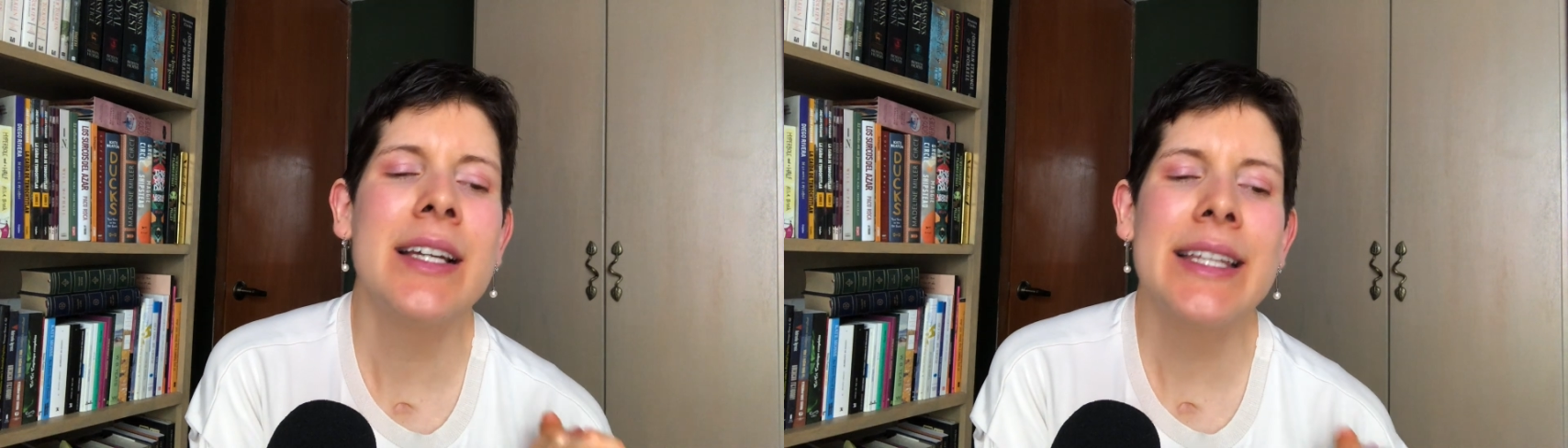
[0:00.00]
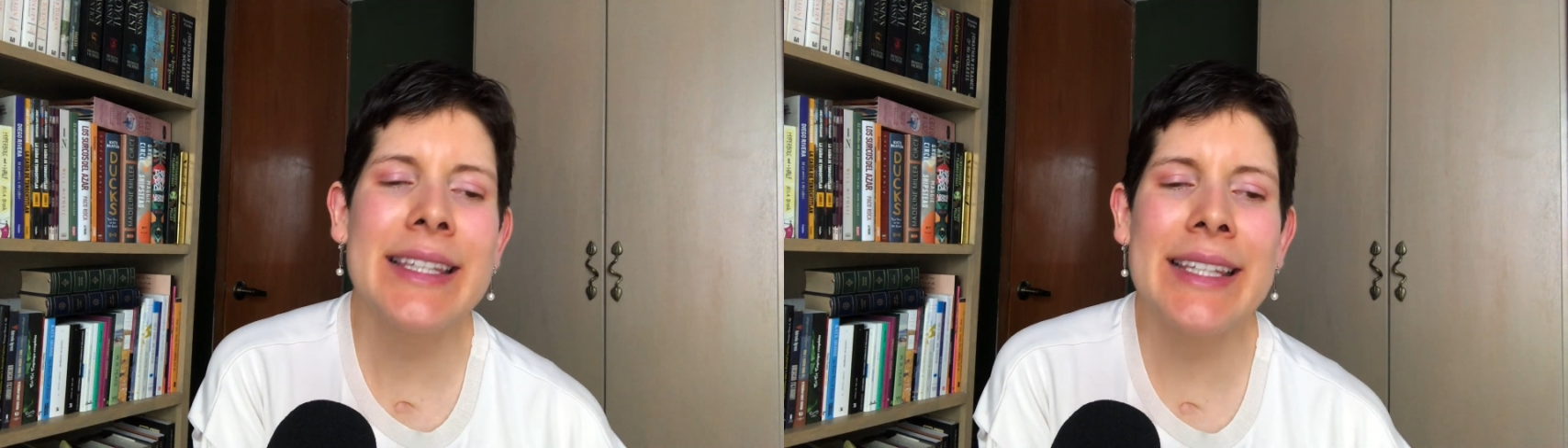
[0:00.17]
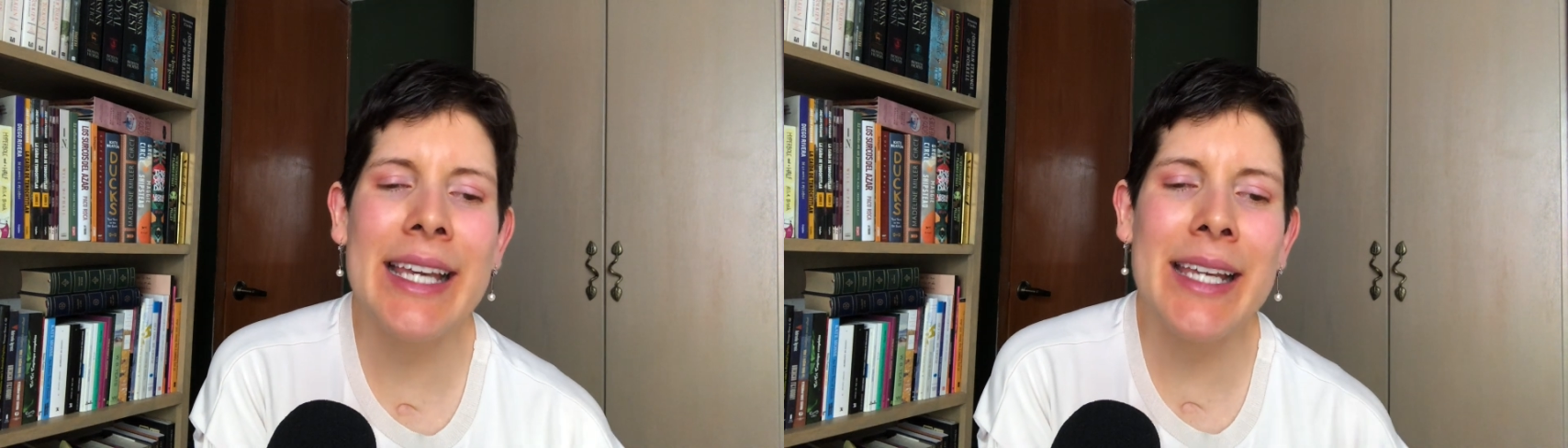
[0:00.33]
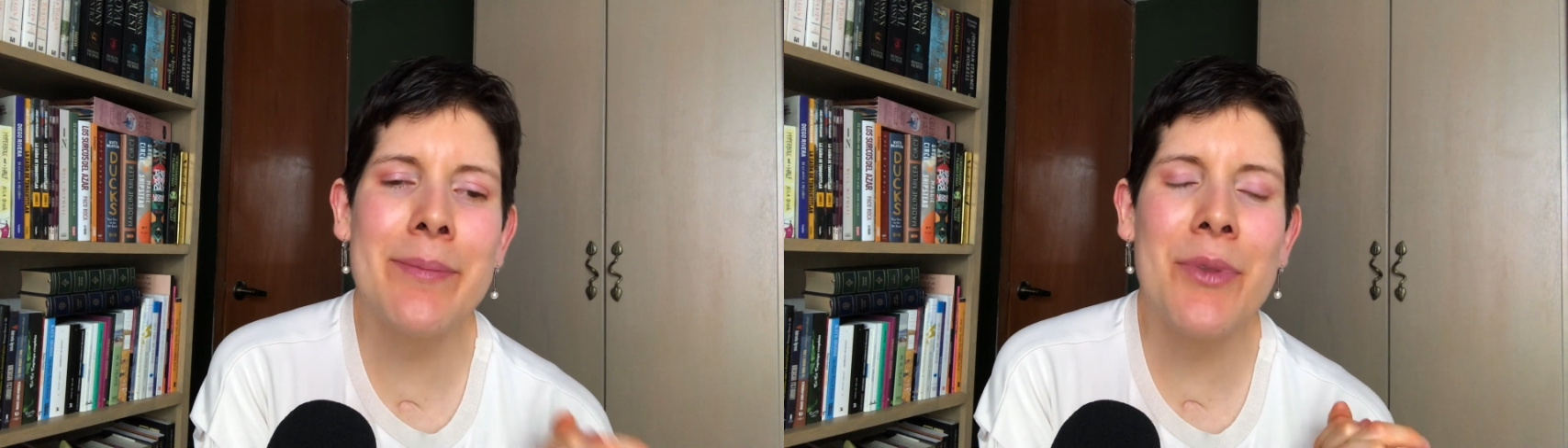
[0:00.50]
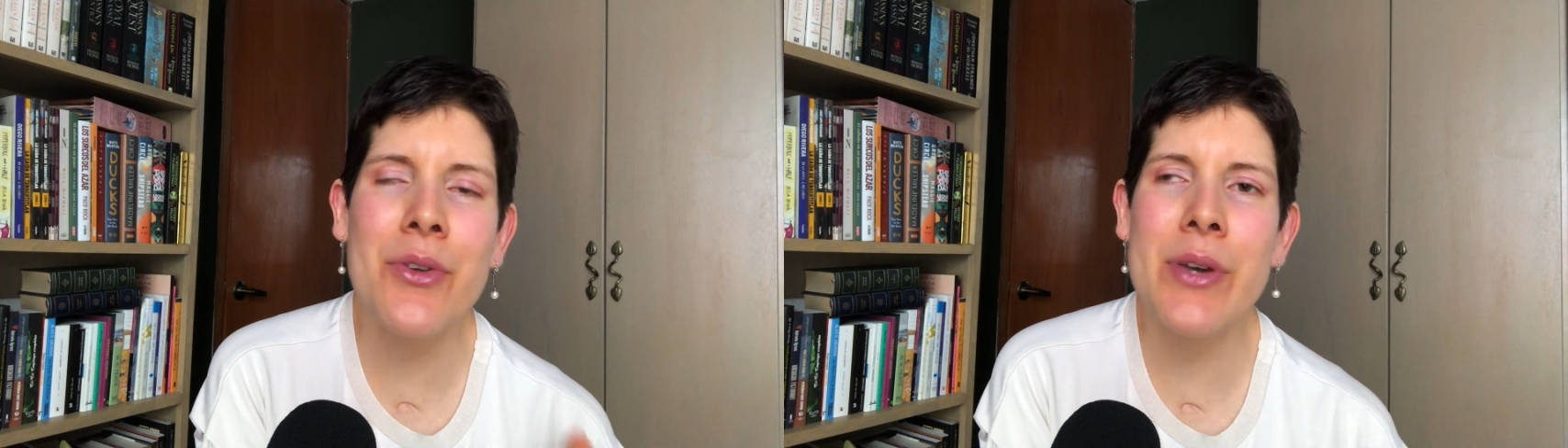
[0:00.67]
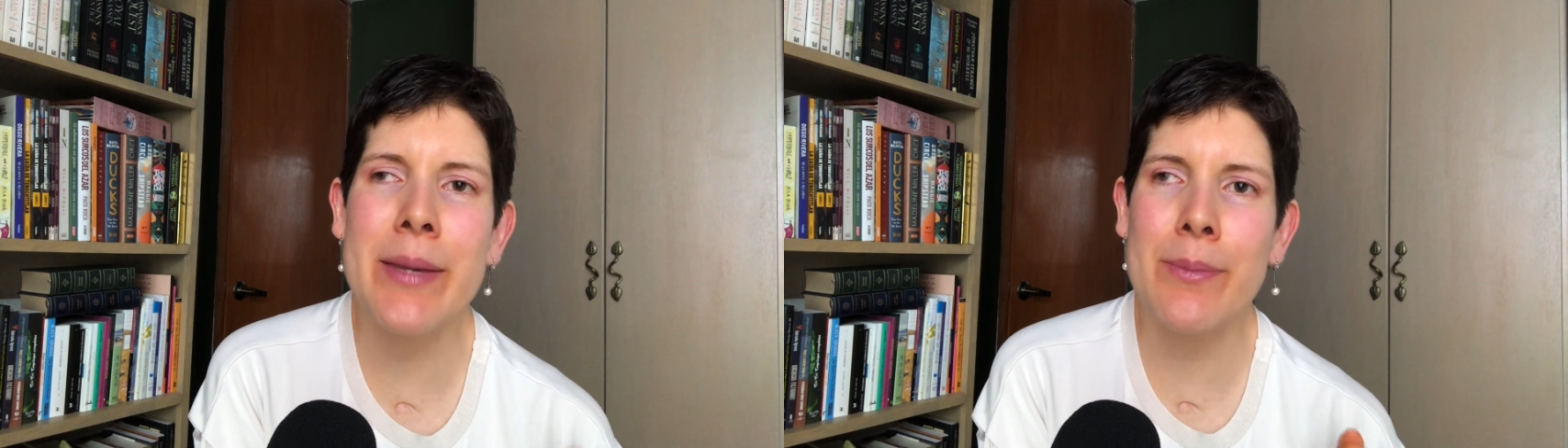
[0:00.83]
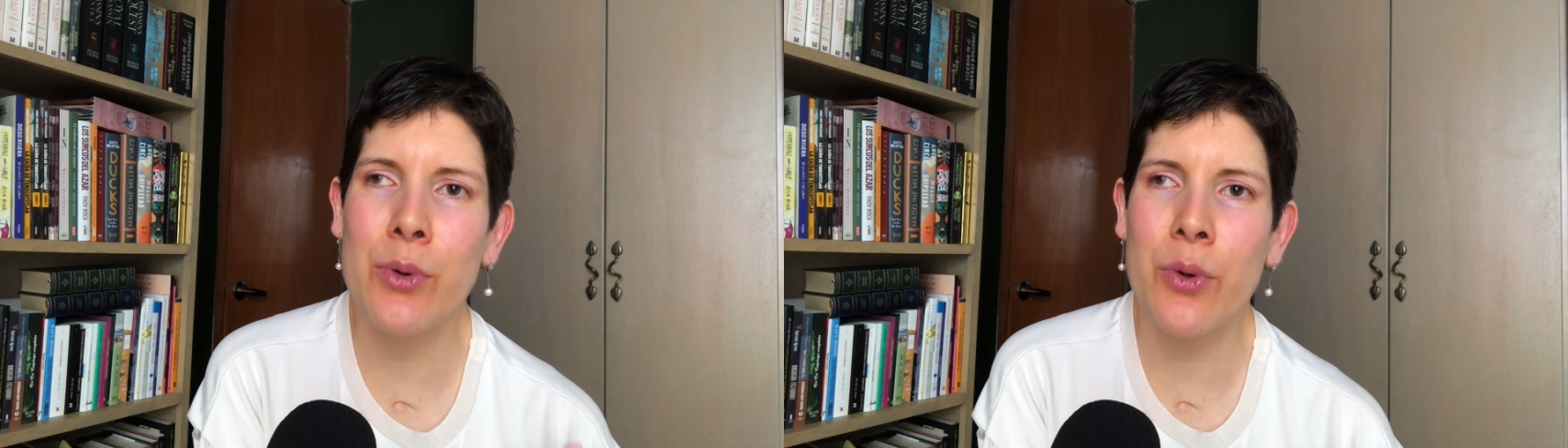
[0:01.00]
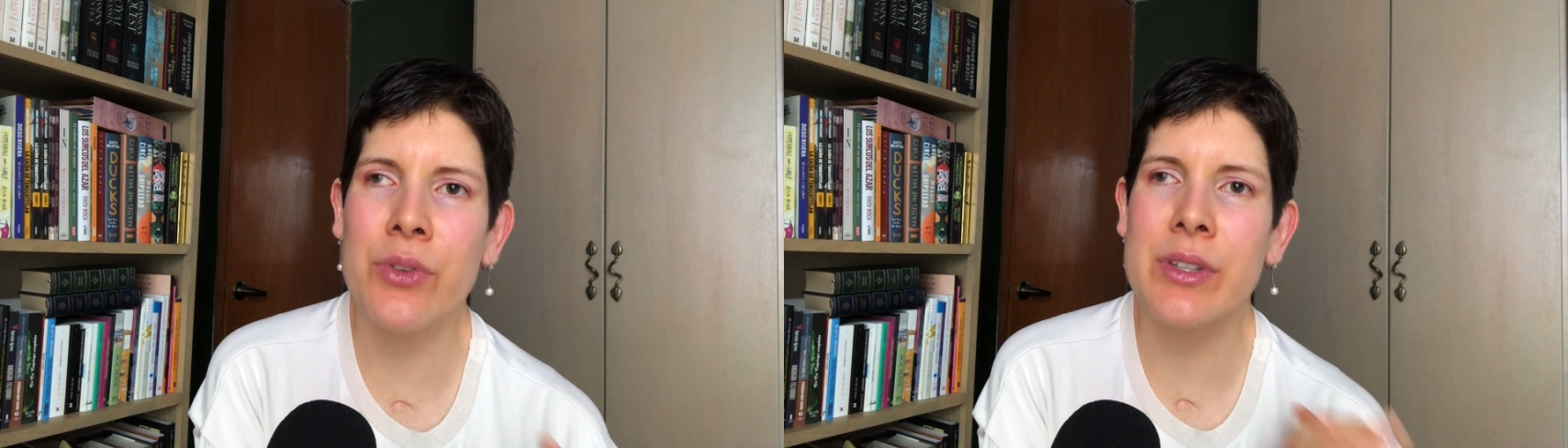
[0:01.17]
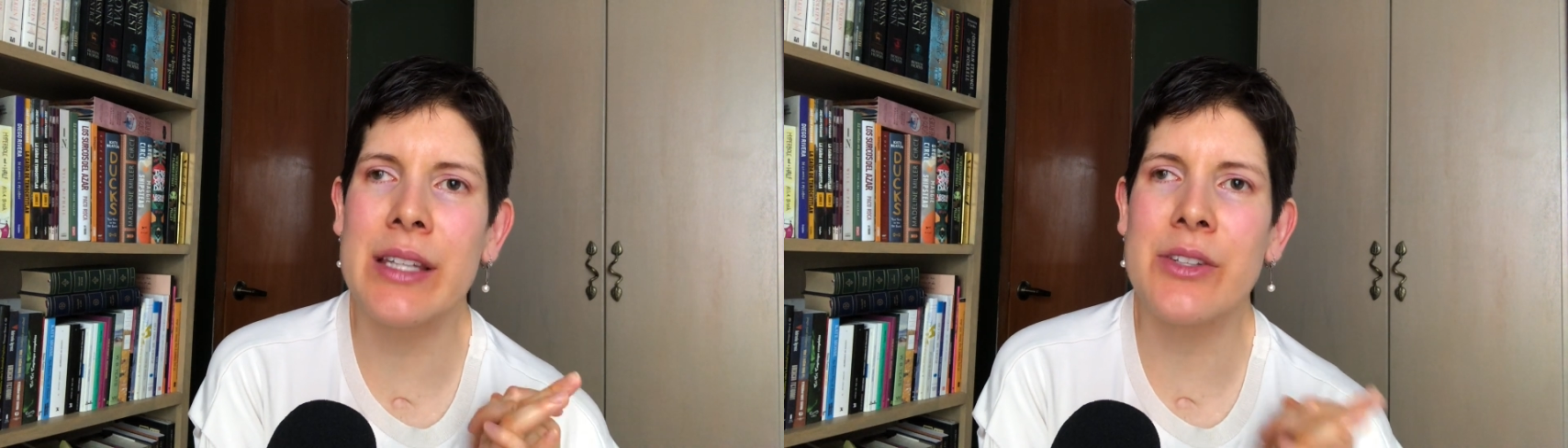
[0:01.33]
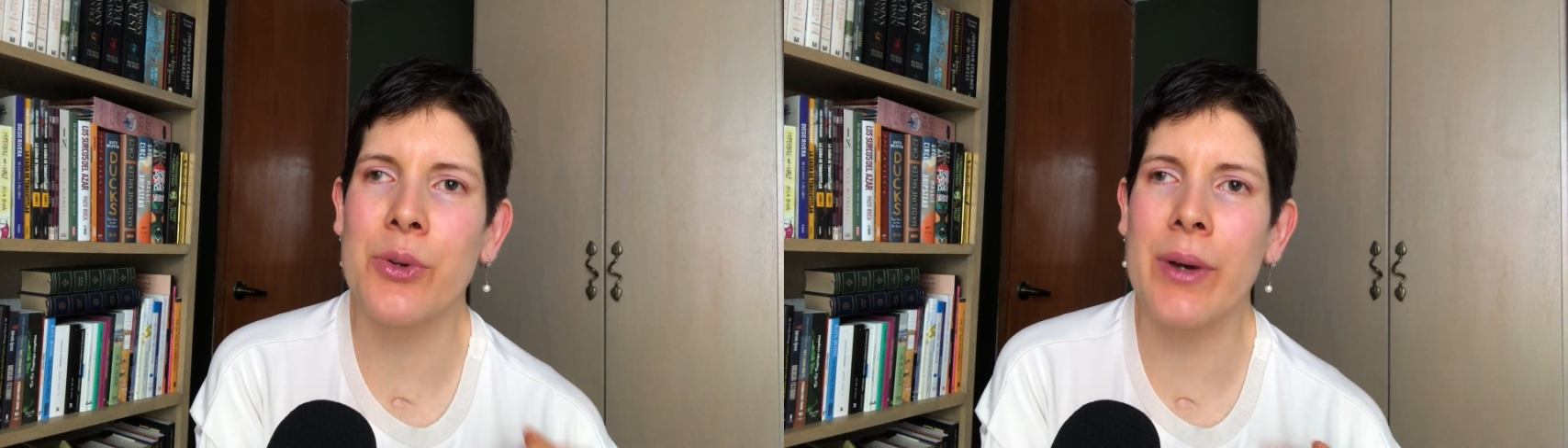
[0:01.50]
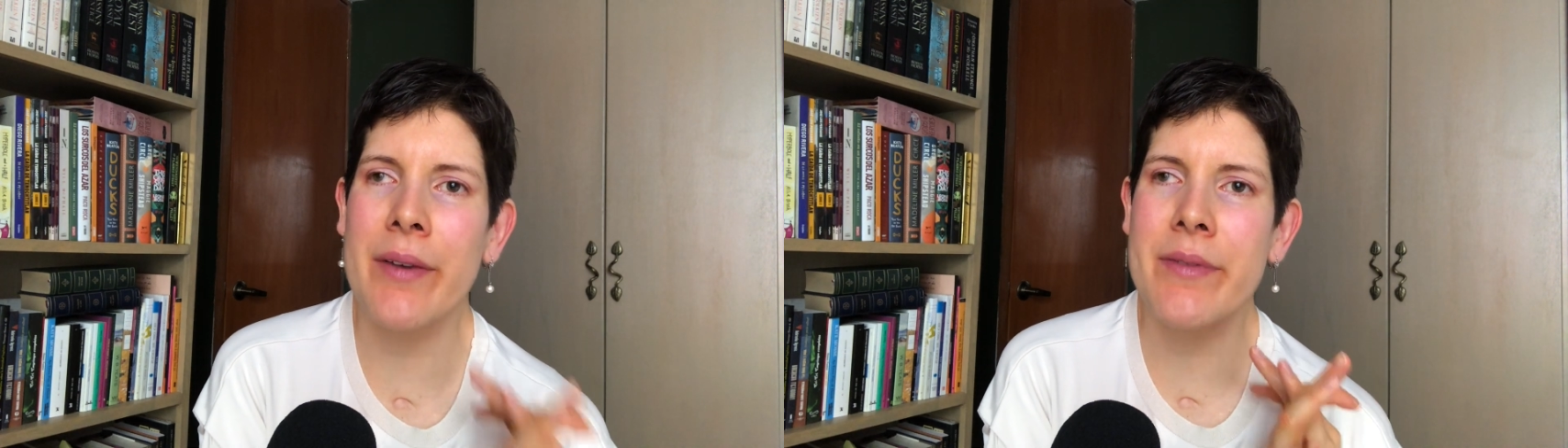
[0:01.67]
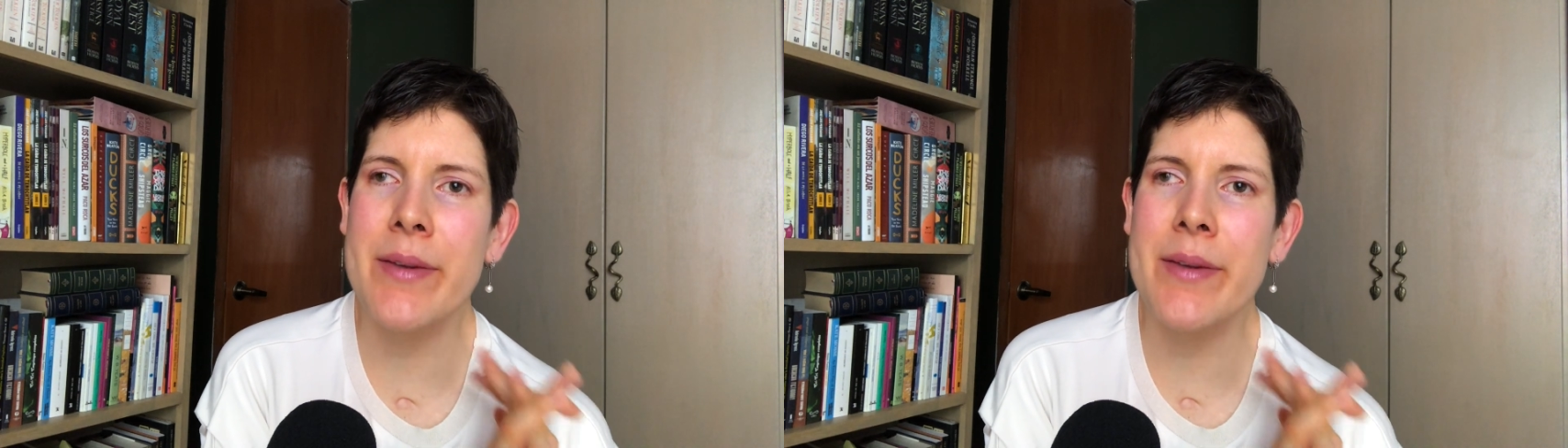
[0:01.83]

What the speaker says: name 3 books that you have